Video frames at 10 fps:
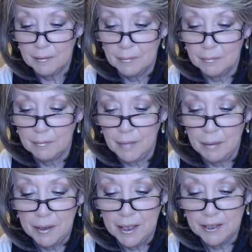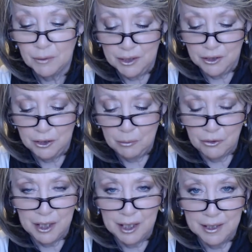Maybe that's what the
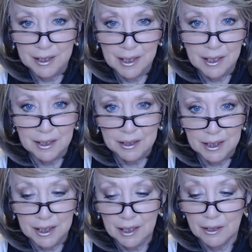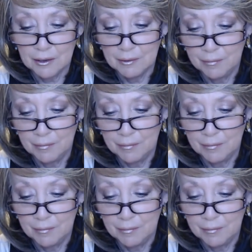turmeric is and honey together.